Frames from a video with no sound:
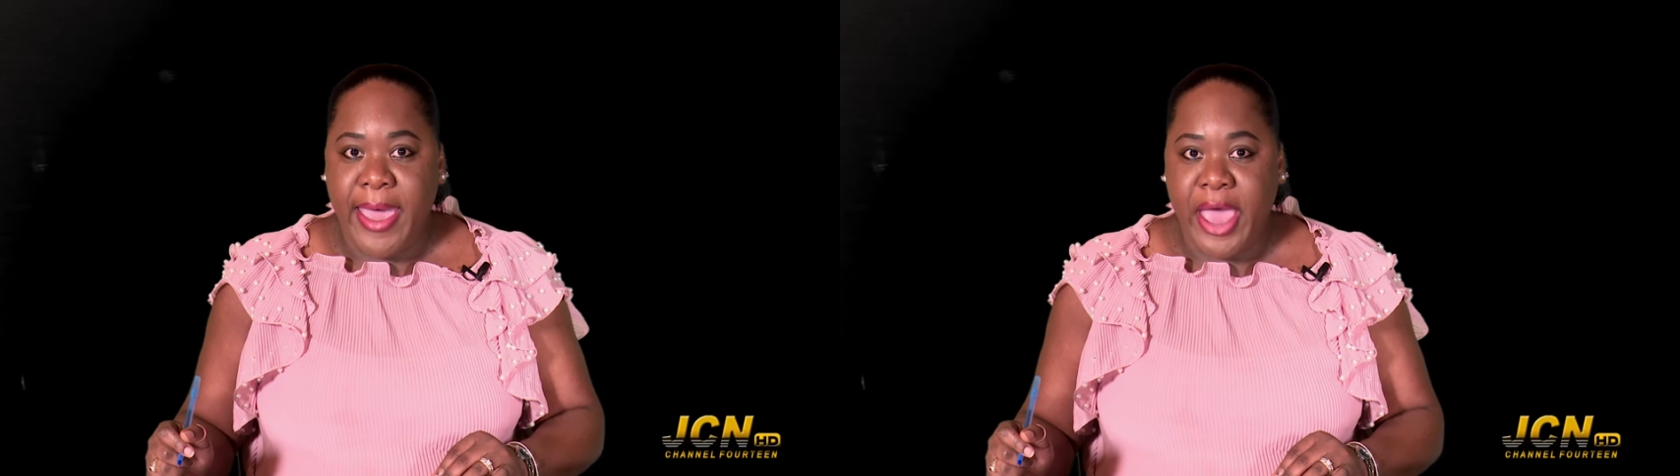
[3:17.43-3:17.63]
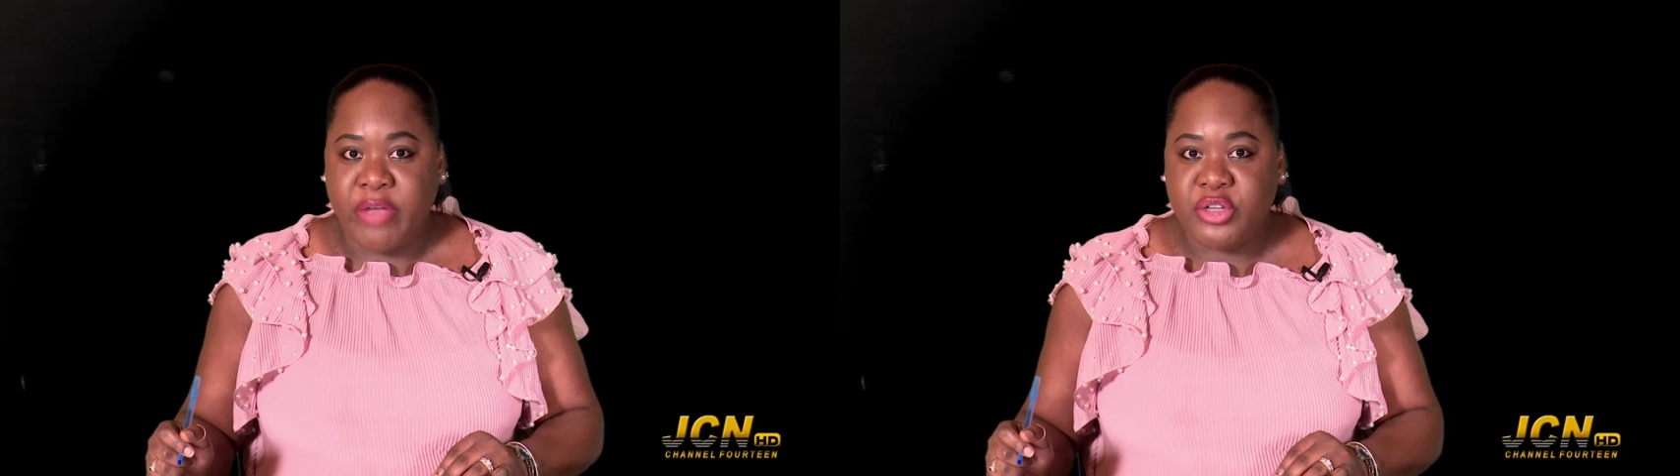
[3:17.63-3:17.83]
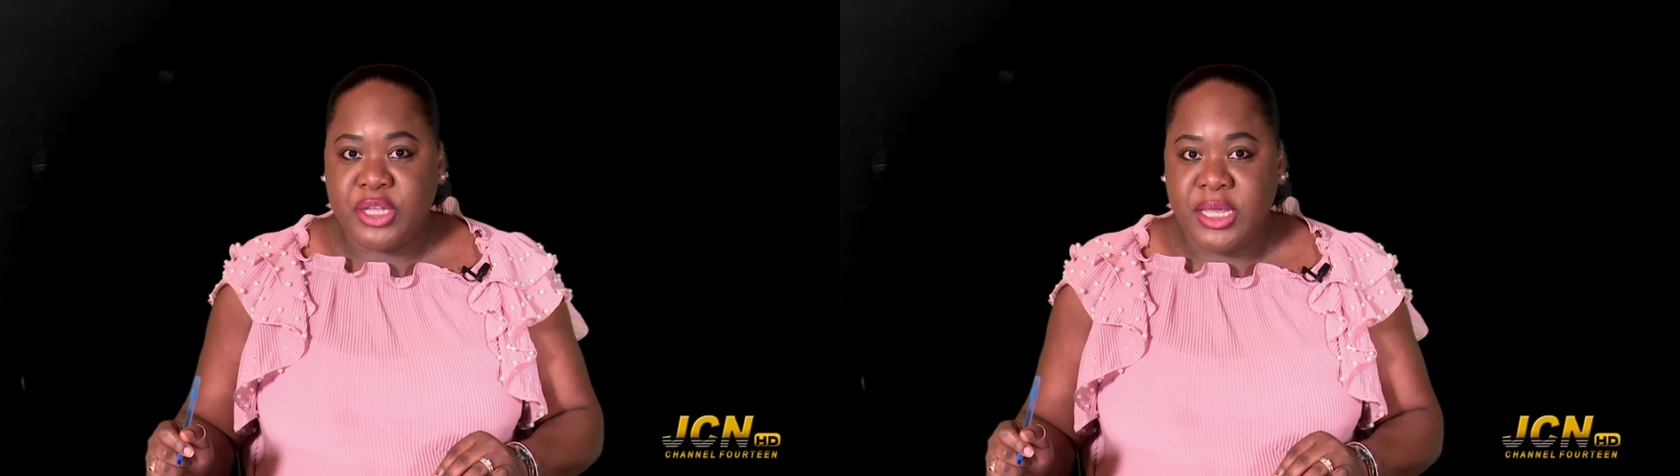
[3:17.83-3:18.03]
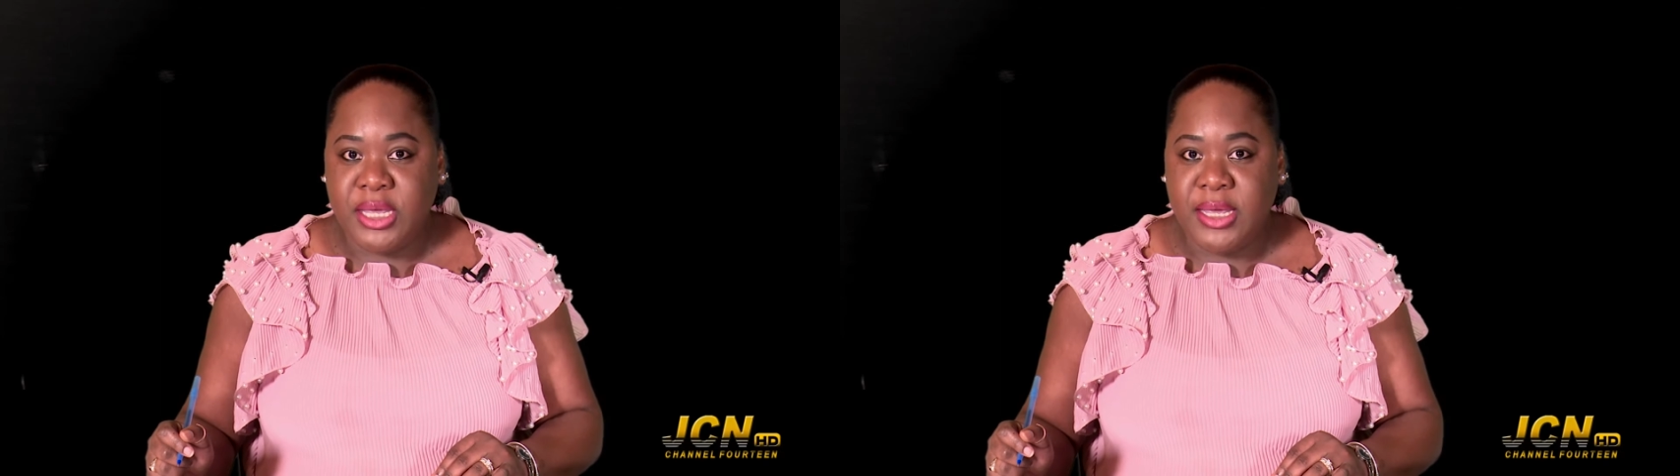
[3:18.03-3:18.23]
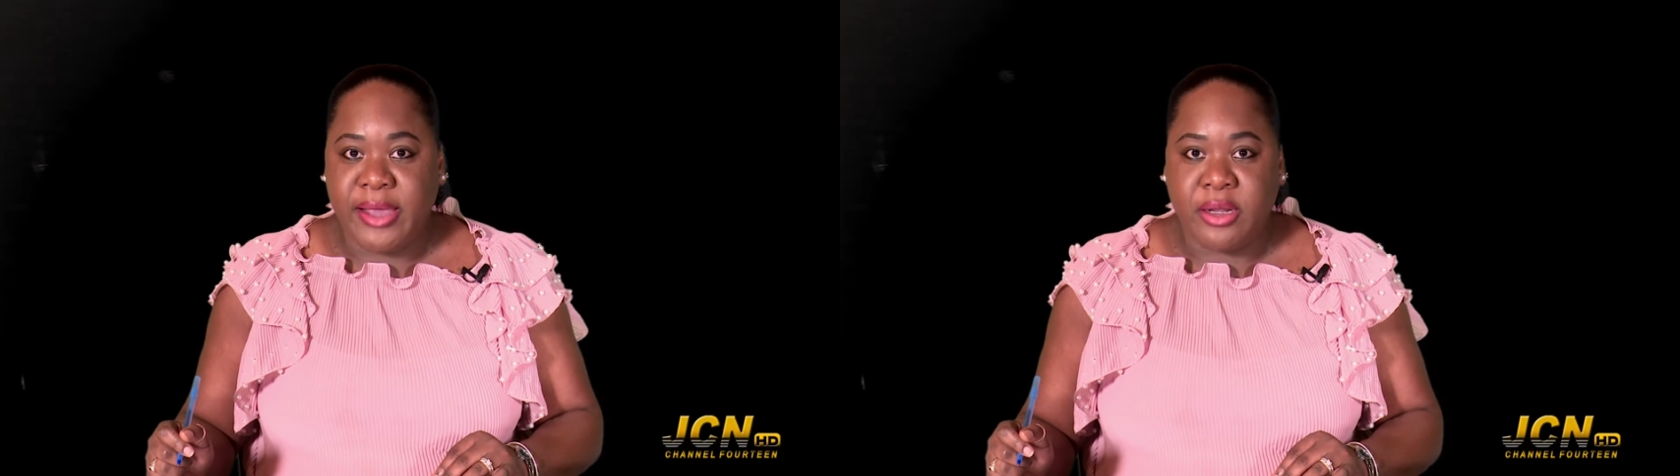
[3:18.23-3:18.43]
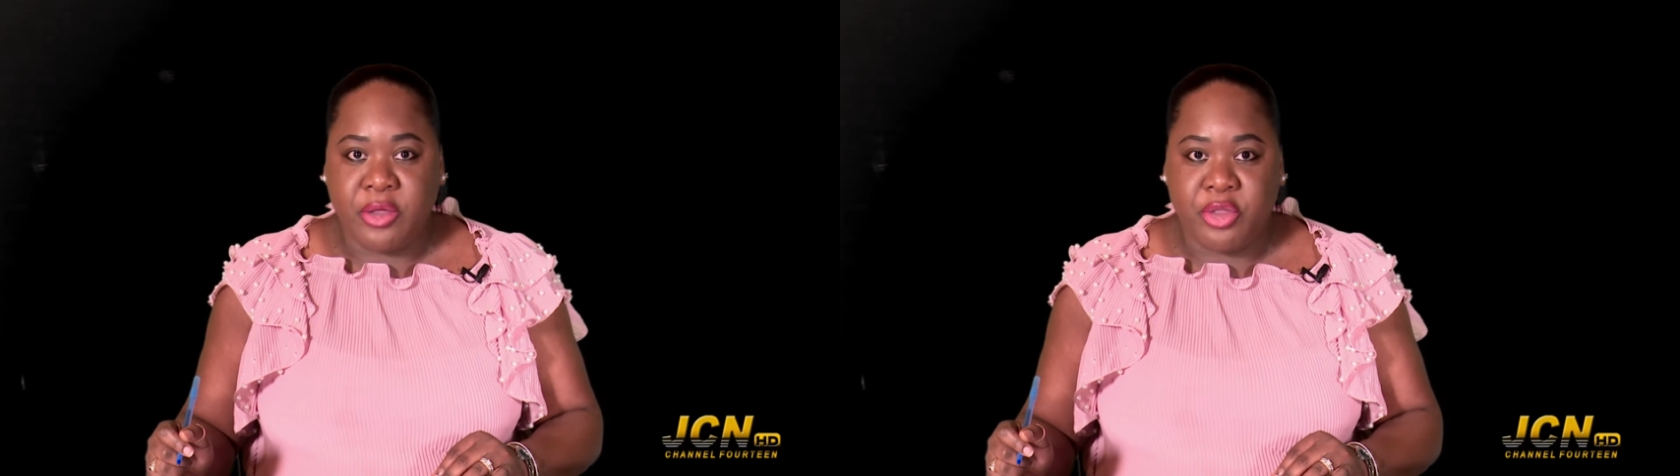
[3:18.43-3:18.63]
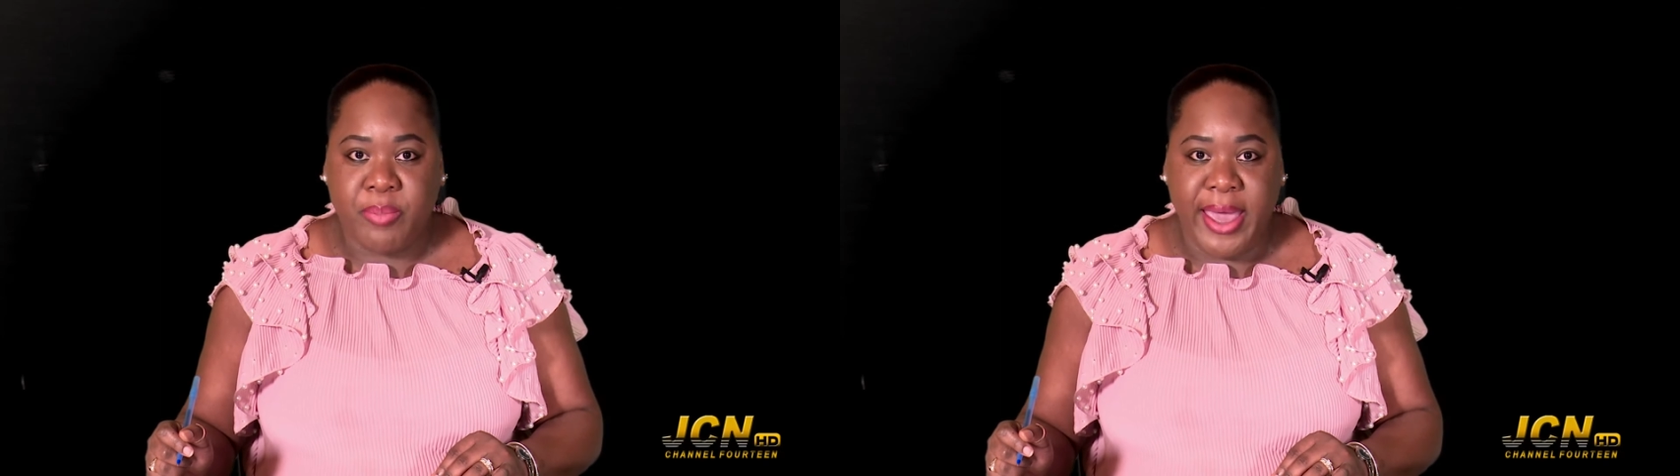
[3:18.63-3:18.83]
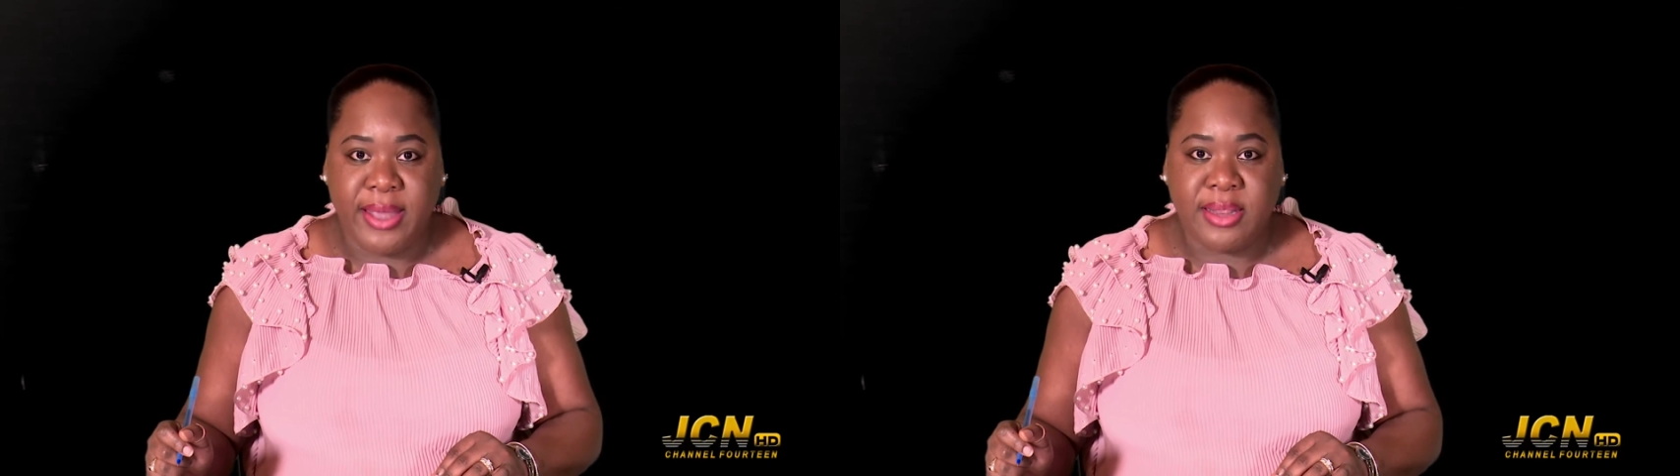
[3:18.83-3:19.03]
after he and another
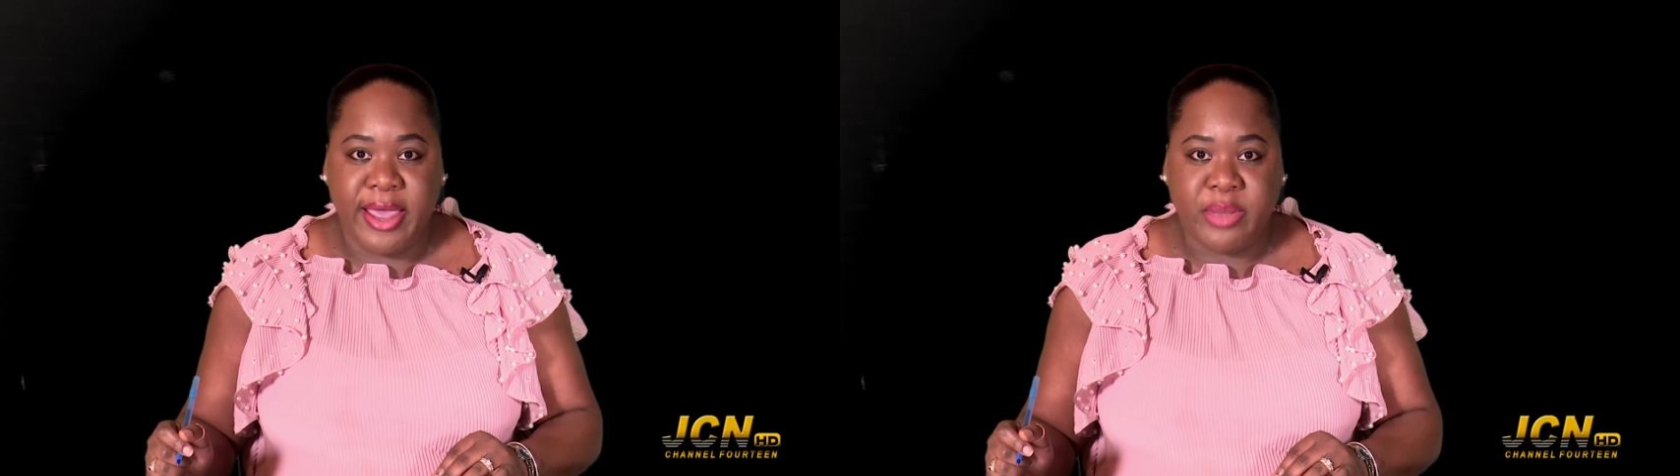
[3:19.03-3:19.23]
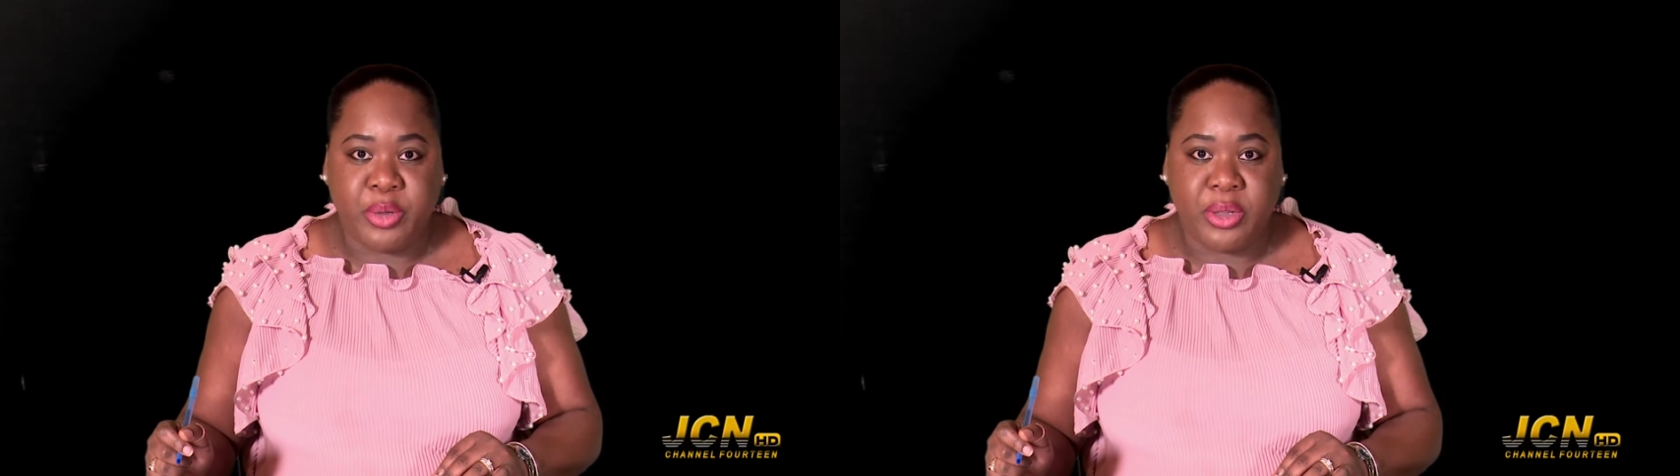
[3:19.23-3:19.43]
man led